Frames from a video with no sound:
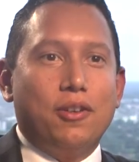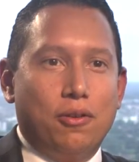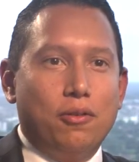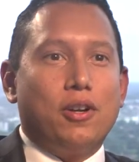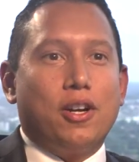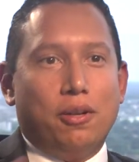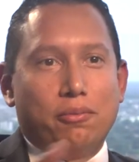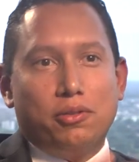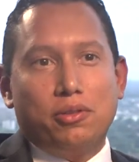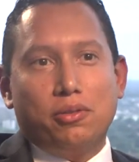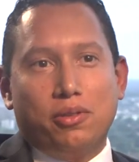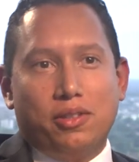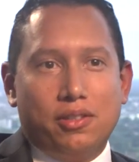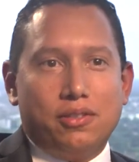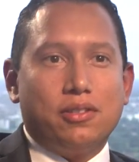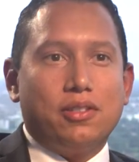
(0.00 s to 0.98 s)
who come to
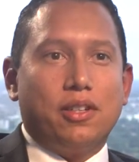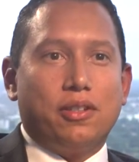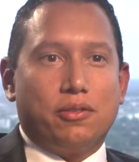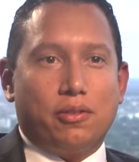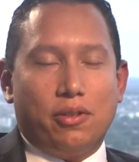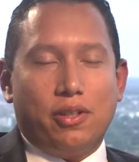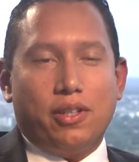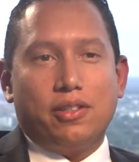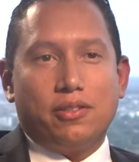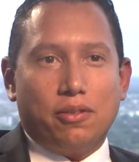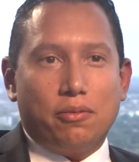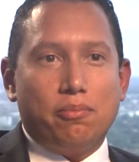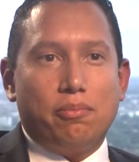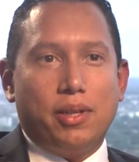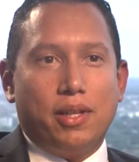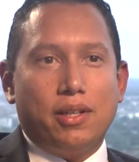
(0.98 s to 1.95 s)
these attorneys.
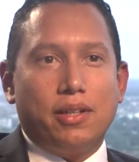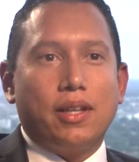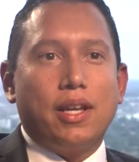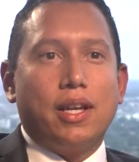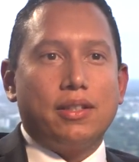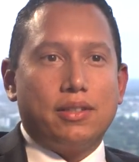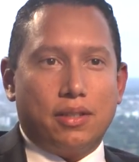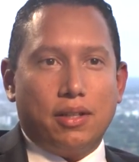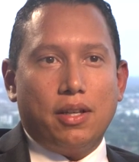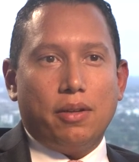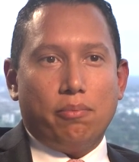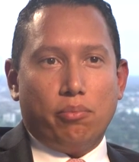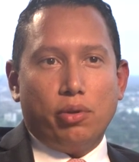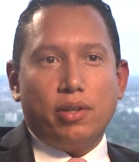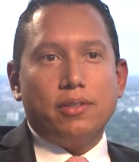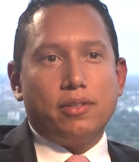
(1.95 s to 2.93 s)
So being that
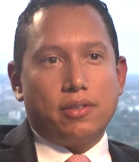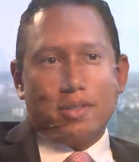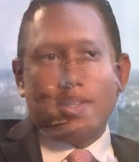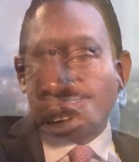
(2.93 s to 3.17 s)
bridge.